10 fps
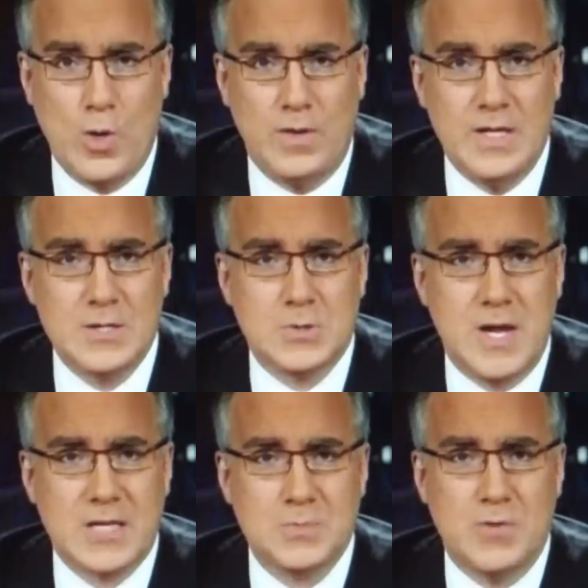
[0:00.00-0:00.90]
Oil
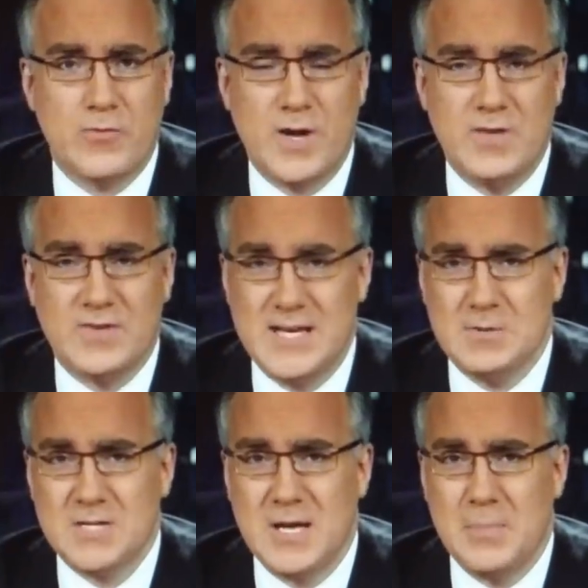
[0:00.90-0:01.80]
industry expert, friend of
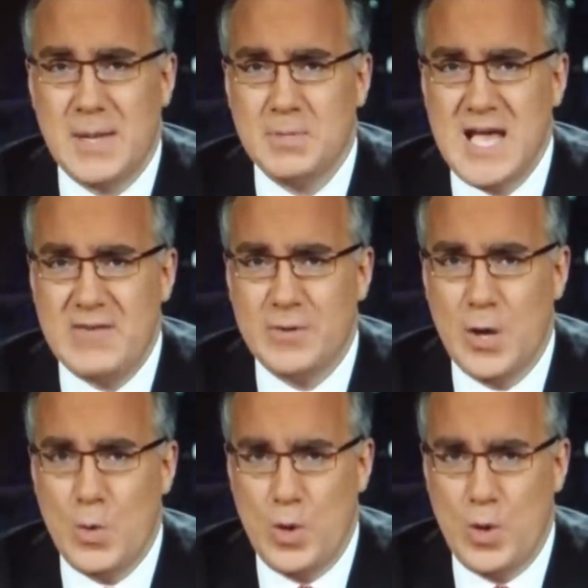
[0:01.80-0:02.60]
Countdown Bob Cavnar,